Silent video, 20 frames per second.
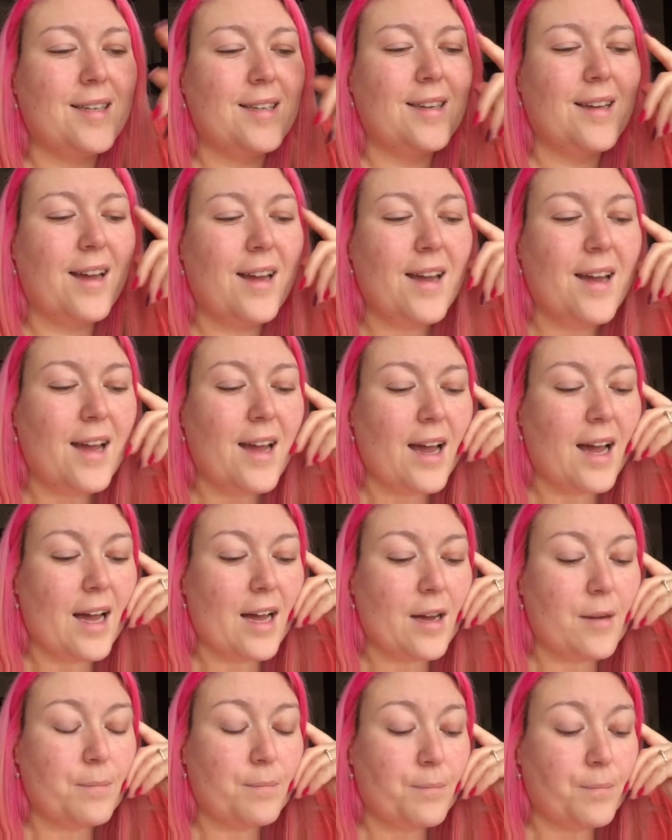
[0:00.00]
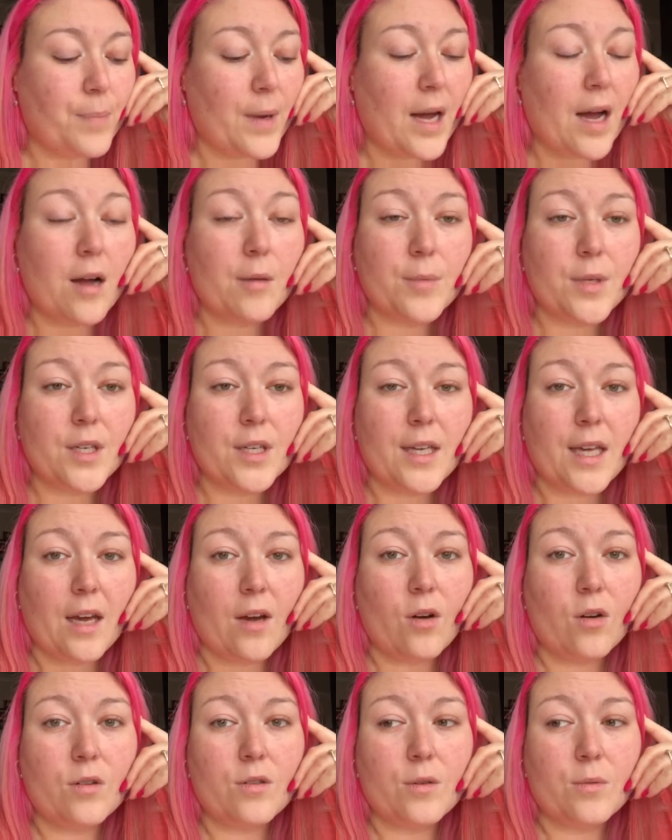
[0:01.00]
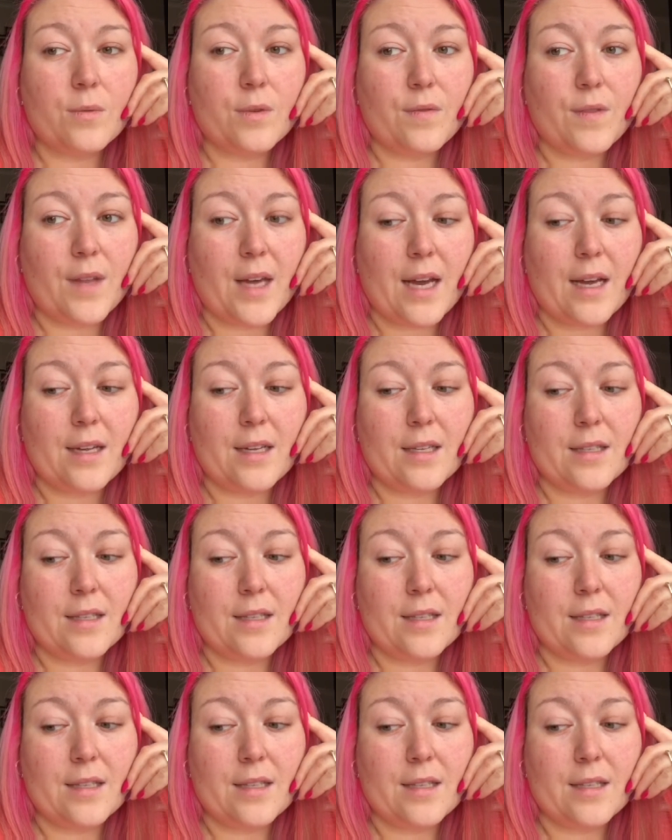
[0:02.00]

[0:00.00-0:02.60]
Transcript: But I'm gonna get on with that